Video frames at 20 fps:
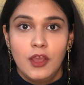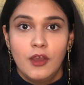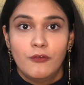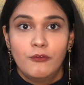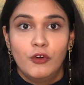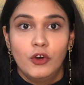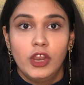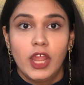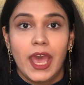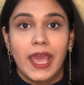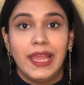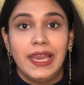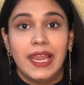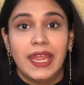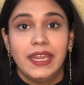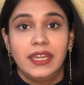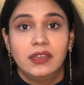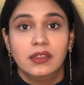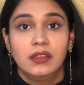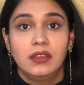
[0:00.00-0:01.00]
For a
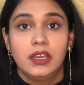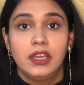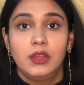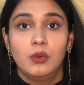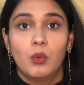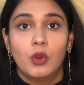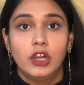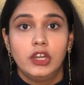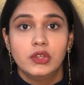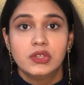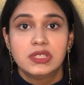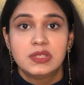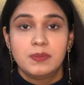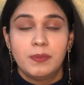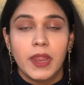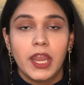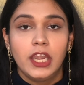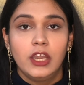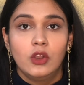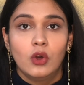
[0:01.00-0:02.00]
highlighter that you want to
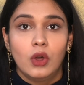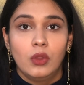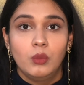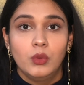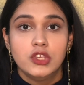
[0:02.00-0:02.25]
spend on,